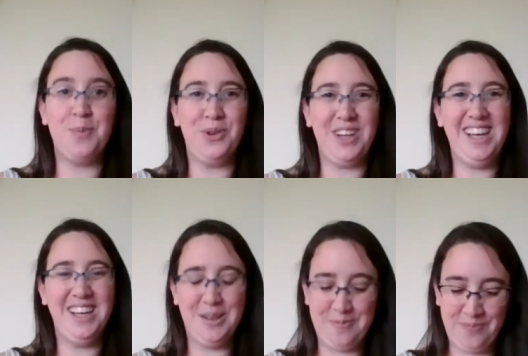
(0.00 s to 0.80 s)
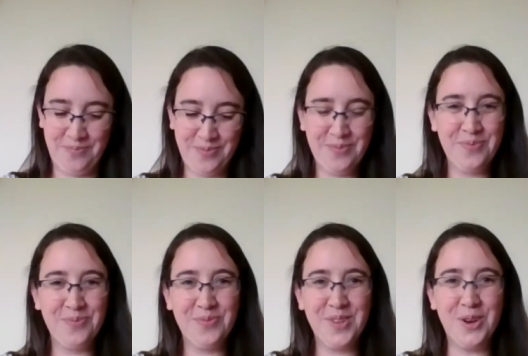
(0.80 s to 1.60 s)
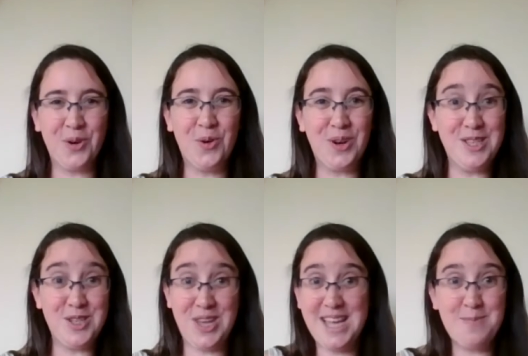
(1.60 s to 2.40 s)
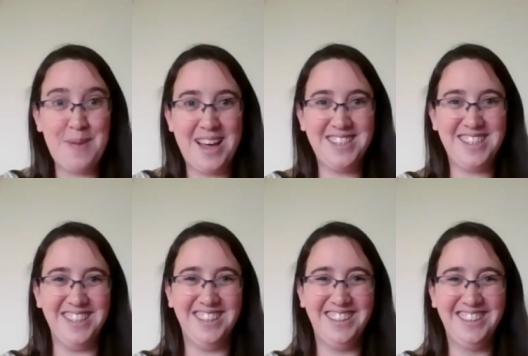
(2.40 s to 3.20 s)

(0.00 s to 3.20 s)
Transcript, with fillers: body, according to His pattern.